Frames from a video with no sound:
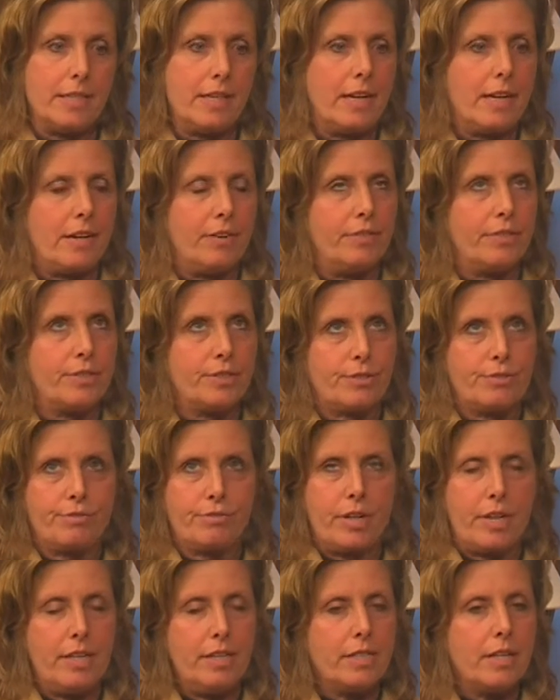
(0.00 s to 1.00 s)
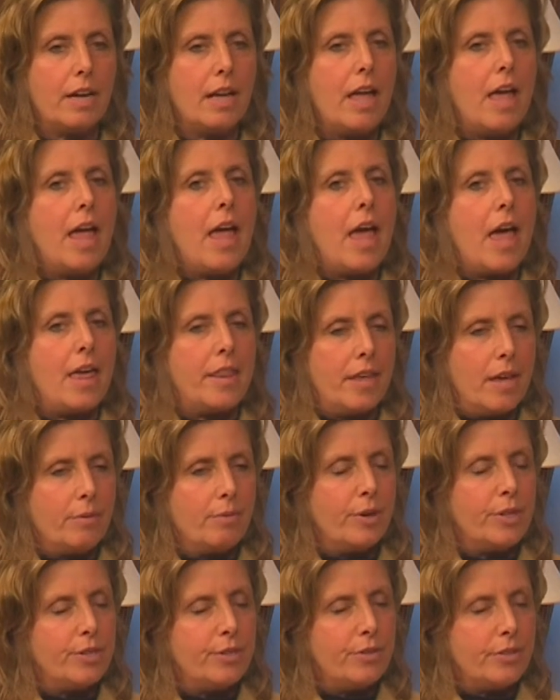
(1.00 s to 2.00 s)
it, and it was great. And then
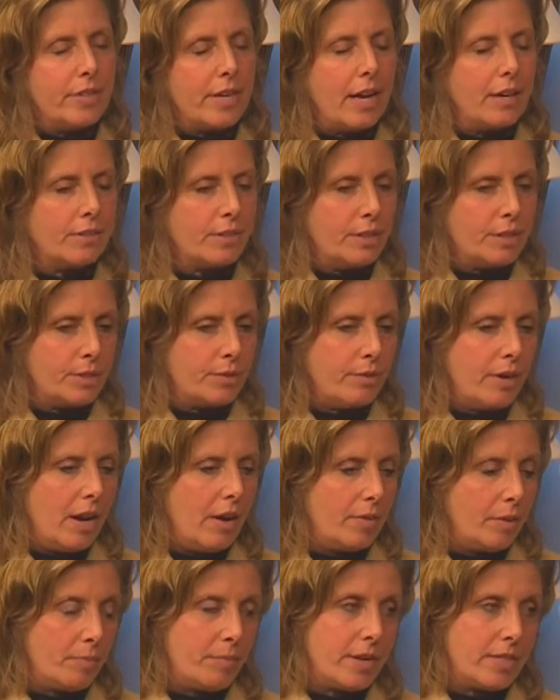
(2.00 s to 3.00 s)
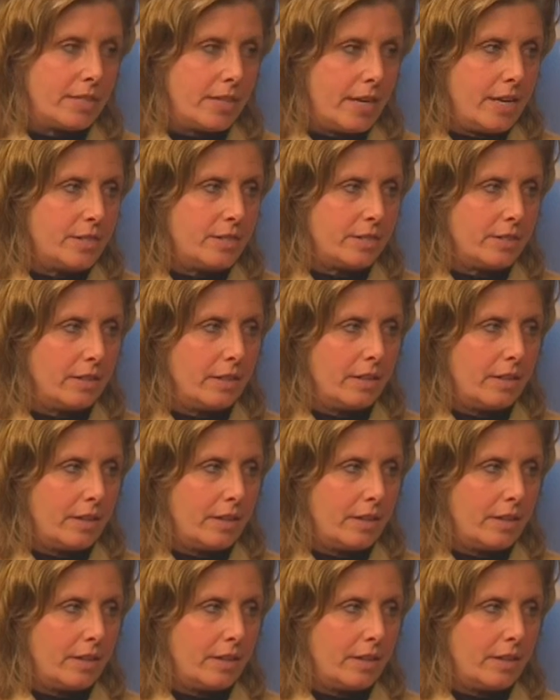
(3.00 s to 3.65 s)
when 2012, the presidential,